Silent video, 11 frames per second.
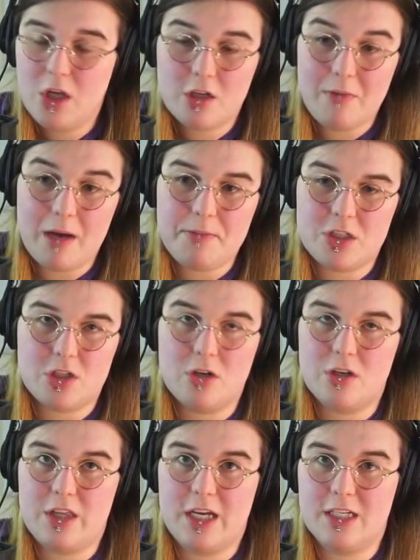There might be
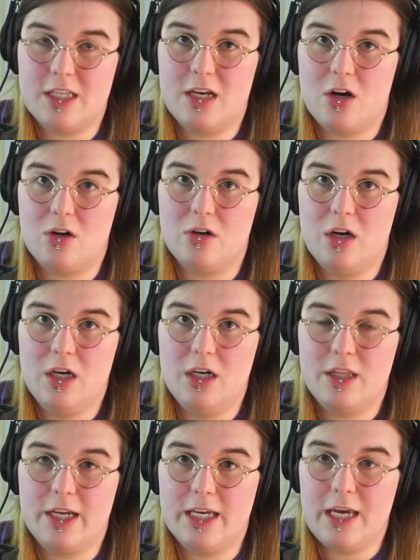certain things that are uh,
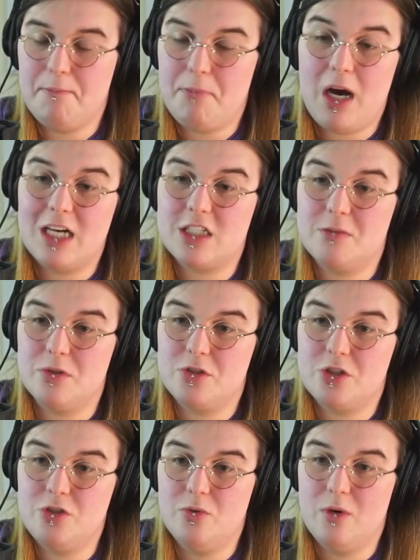like impossible
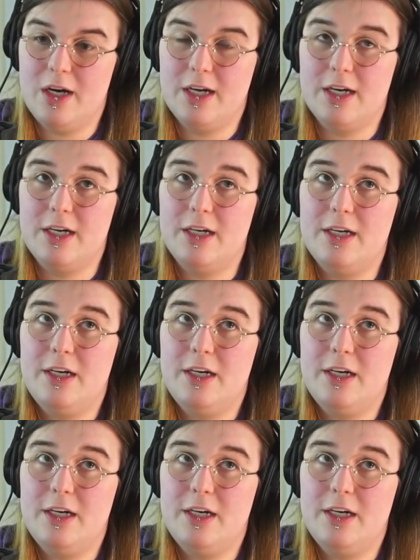to, uh,